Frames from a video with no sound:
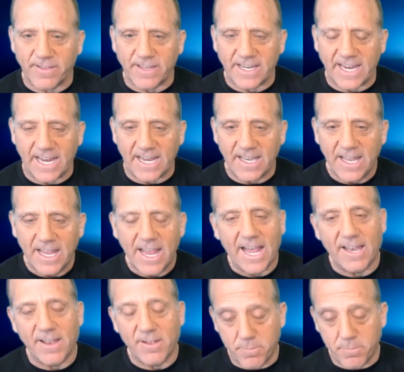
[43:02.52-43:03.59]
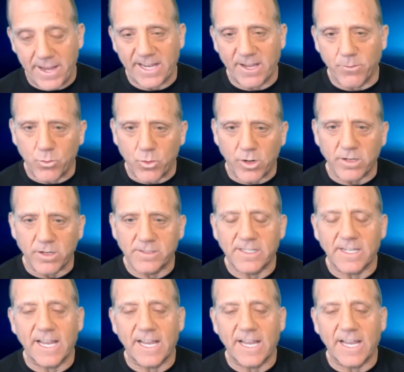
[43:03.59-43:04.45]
the heat. And to make it worse,